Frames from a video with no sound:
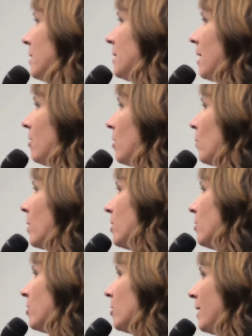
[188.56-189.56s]
were
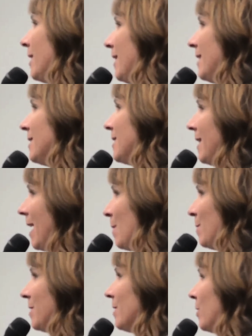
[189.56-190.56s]
severe drug
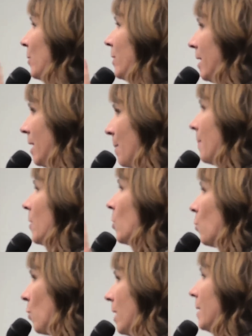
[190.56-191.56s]
users. So all
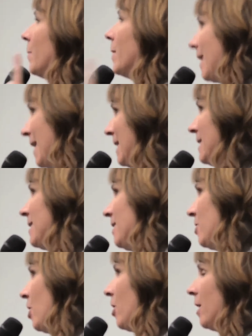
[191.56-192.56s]
those kinds of factors
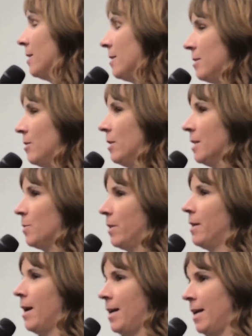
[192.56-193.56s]
can be
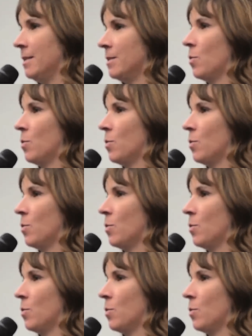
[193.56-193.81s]
compounding.